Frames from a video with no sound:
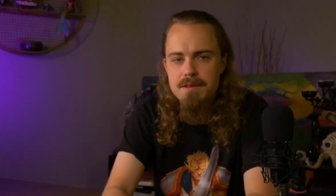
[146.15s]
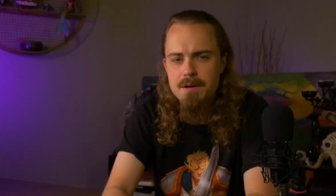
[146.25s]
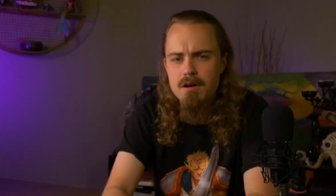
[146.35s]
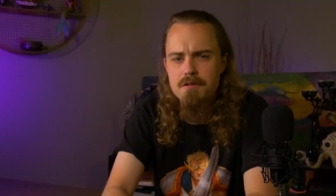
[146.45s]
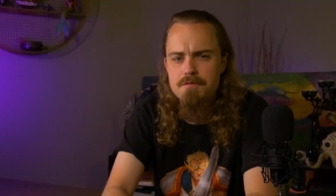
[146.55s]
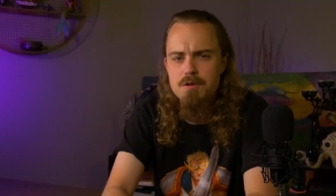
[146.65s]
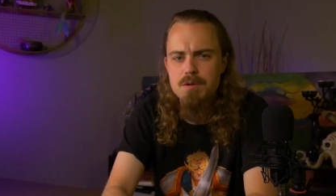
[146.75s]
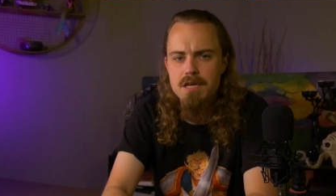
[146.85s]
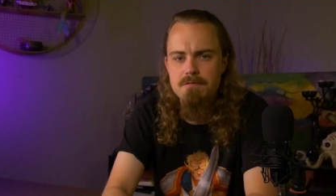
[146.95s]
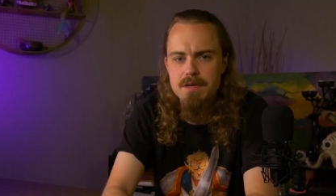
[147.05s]
there are a few
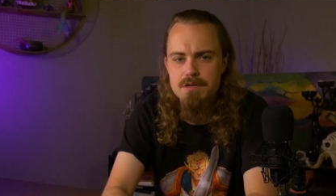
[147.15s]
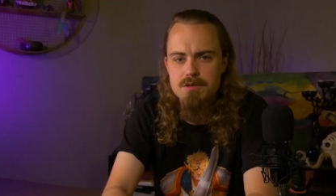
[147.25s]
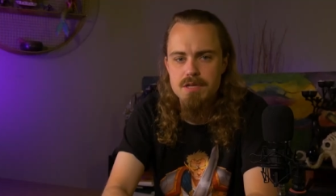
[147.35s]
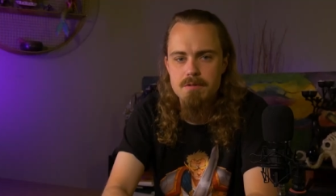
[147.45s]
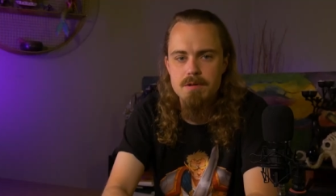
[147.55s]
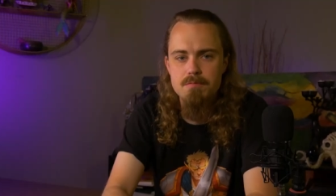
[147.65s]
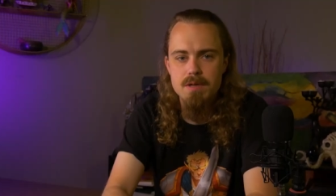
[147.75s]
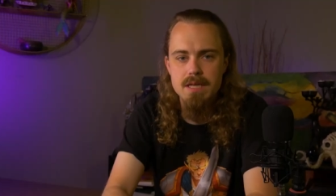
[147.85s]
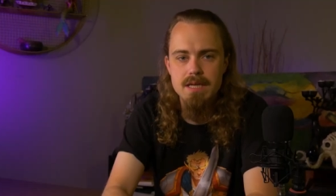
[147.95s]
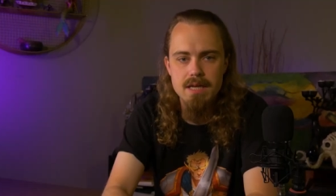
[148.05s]
key features that we
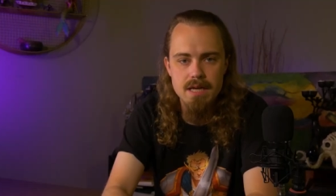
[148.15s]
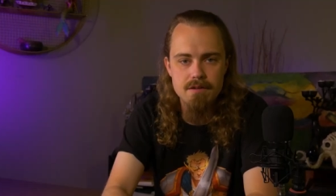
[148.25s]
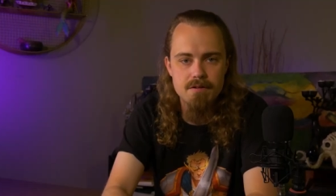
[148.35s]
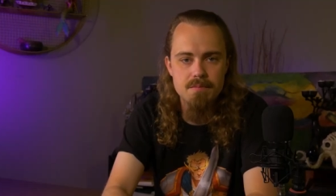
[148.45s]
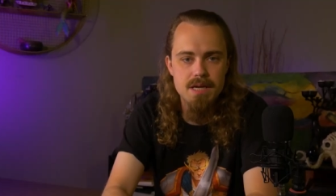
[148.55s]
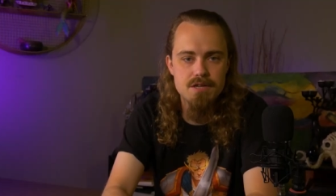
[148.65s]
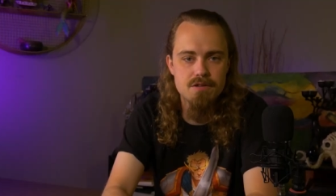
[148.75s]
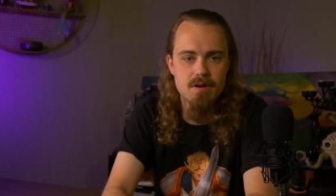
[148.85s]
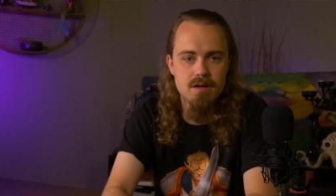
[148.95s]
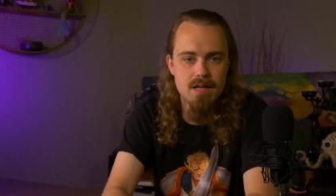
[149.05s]
really need from each
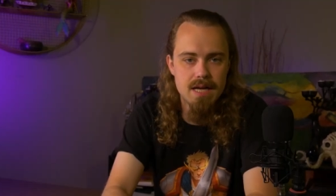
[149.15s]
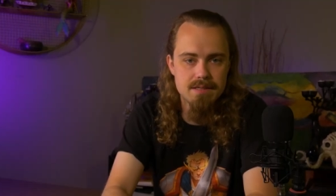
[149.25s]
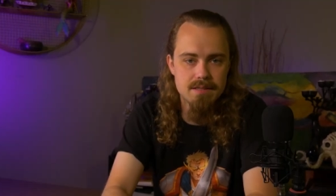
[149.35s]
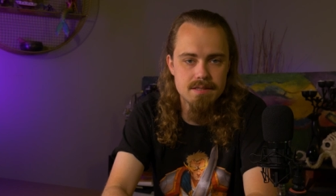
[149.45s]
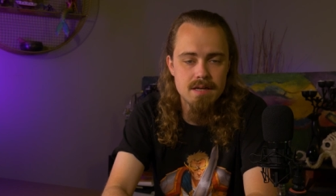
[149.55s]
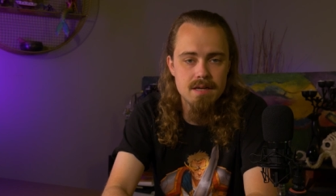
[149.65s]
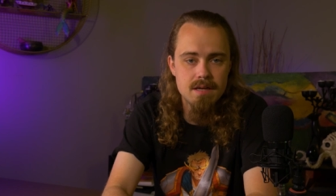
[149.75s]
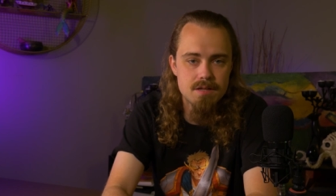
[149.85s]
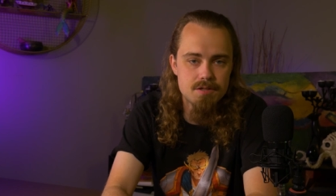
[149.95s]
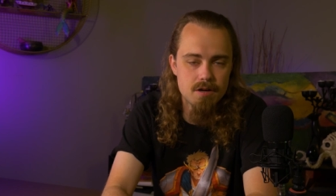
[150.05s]
of our classes.
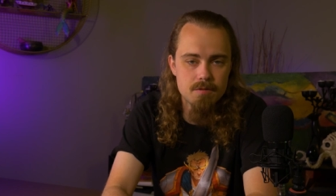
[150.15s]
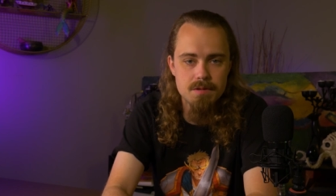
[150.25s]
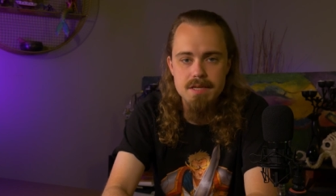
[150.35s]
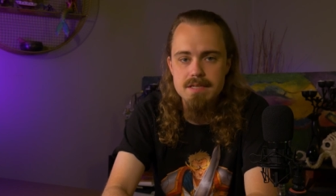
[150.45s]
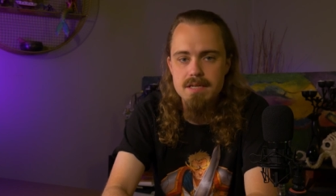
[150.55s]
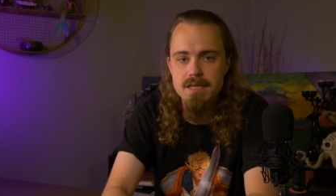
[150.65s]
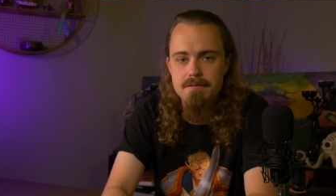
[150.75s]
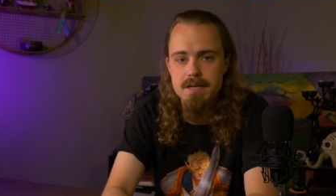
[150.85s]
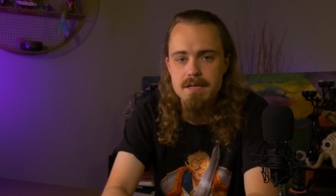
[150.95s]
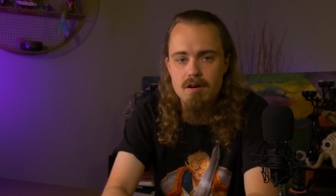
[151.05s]
Starting with the
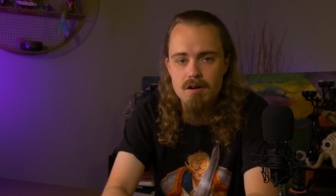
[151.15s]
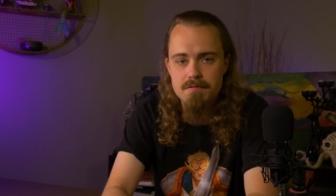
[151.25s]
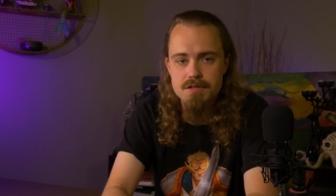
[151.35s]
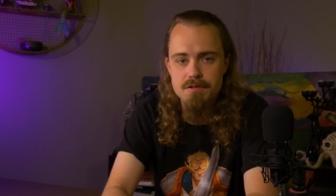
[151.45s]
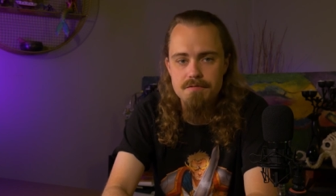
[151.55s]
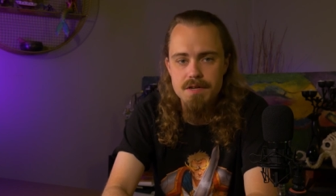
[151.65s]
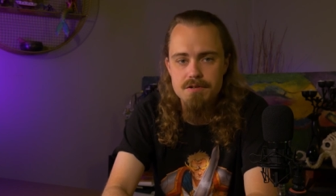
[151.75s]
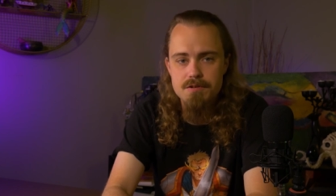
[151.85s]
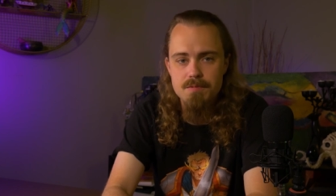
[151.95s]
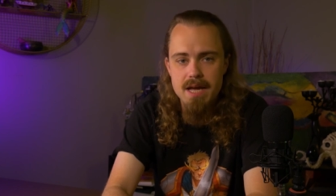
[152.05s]
significant artificer
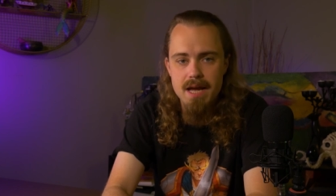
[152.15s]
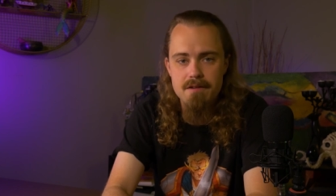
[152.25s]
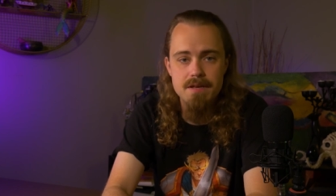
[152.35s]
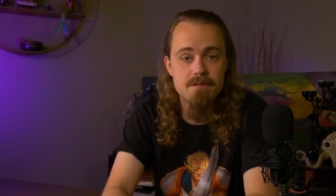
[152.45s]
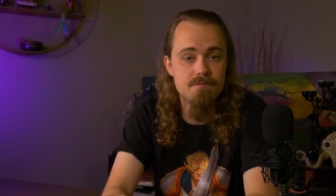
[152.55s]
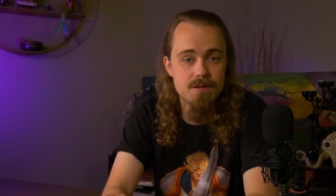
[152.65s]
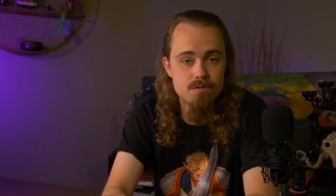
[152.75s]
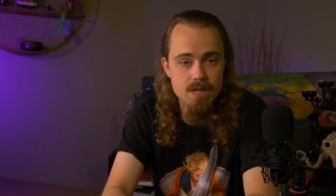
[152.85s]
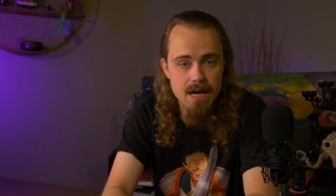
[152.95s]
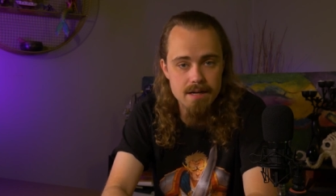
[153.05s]
features, we have
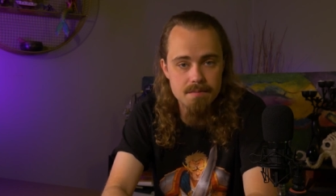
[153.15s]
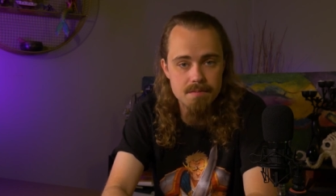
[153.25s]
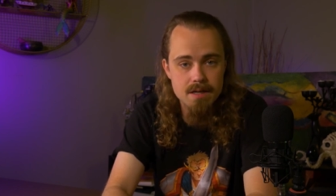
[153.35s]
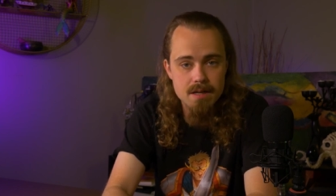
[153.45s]
Infuse Item.